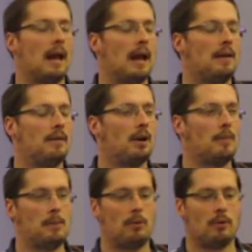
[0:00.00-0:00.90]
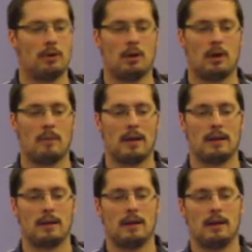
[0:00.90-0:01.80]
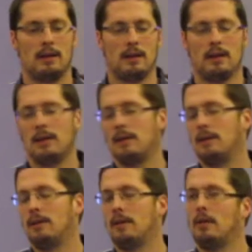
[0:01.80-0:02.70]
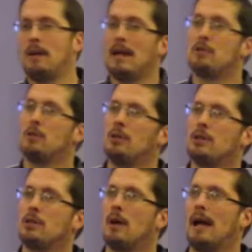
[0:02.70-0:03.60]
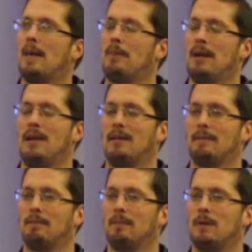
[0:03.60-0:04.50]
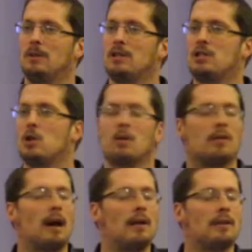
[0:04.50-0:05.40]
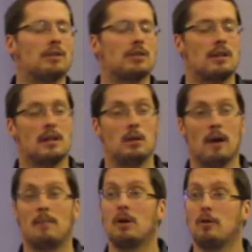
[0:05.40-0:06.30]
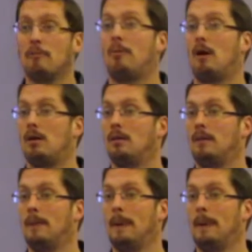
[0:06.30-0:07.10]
And there are people, I'm like, man, Joel, you're so happy. You just joke around and I'm a goofball.